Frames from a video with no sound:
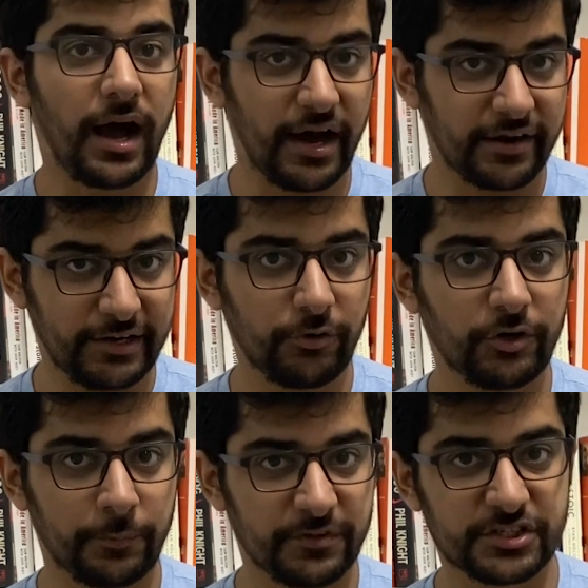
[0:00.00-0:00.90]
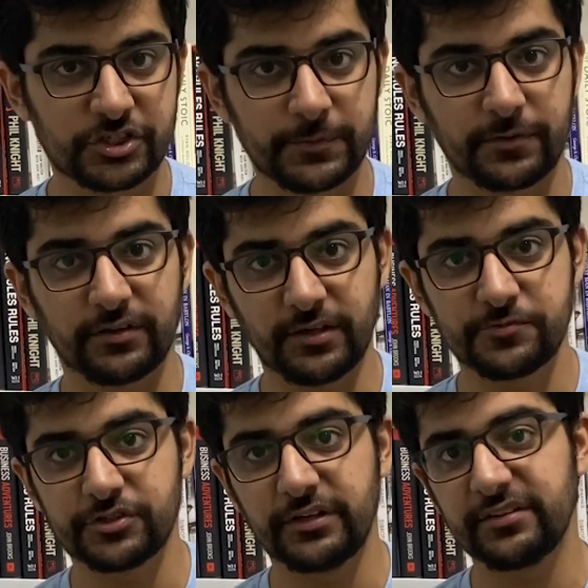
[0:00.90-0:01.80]
Our annual domestic chip
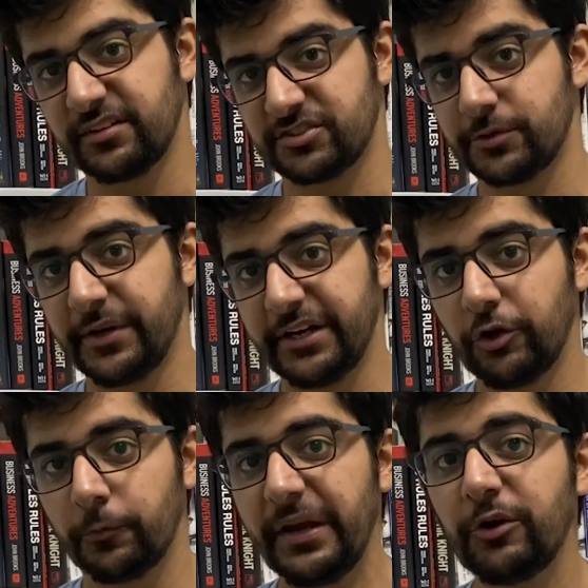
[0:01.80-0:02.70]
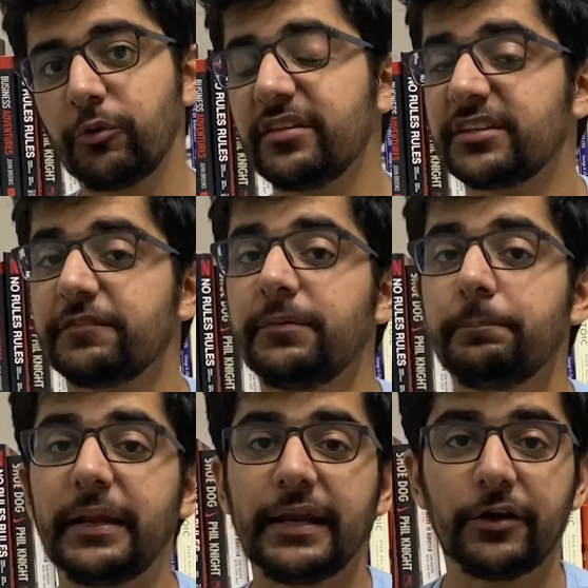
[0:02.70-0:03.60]
consumption is estimated to be
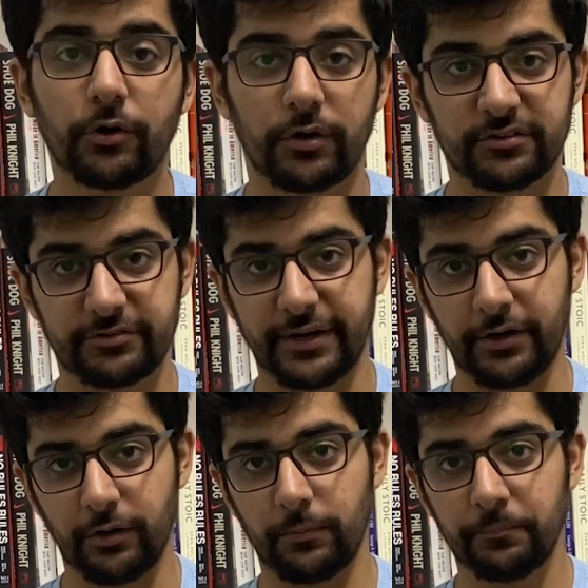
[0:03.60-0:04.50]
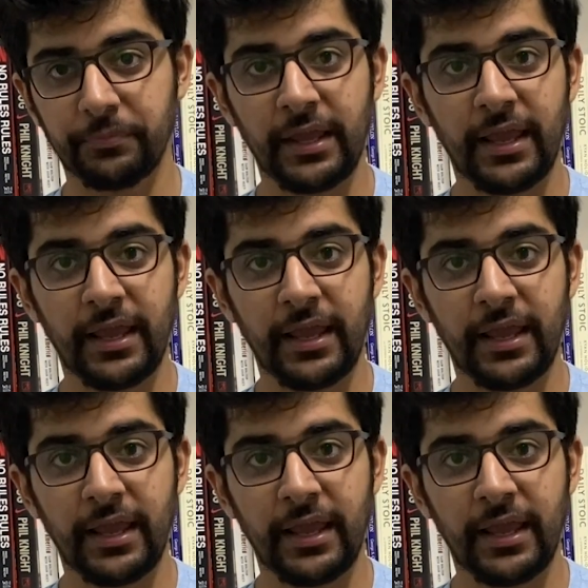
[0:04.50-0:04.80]
$27 billion right now,